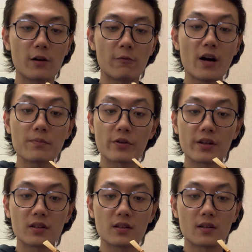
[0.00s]

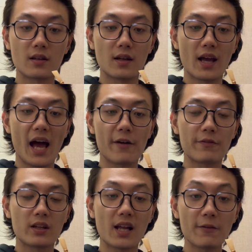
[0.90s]
vibrate, have
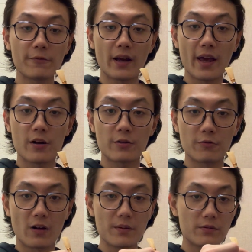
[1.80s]
enough air to
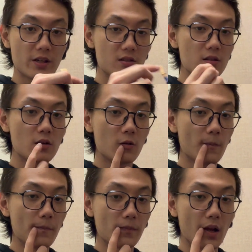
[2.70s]
vibrate. So
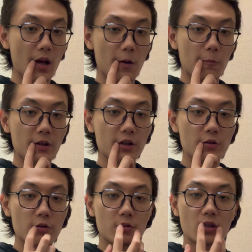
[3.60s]
we need
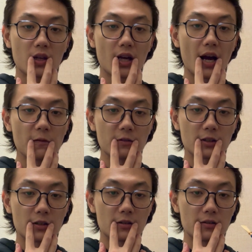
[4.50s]
to
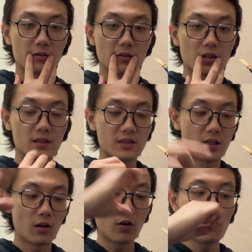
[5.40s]
cover the
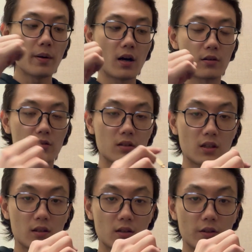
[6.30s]
whole part.
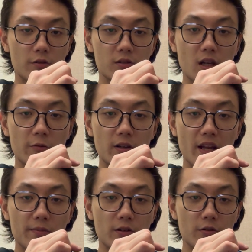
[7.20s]
Use our
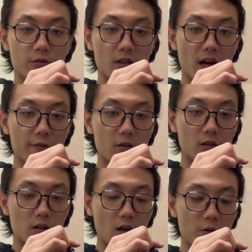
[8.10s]
lip to cover
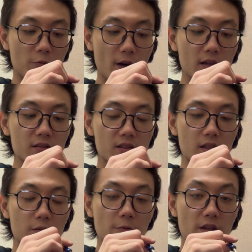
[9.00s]
around the
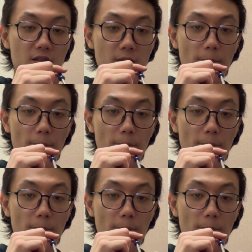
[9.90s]
reeds.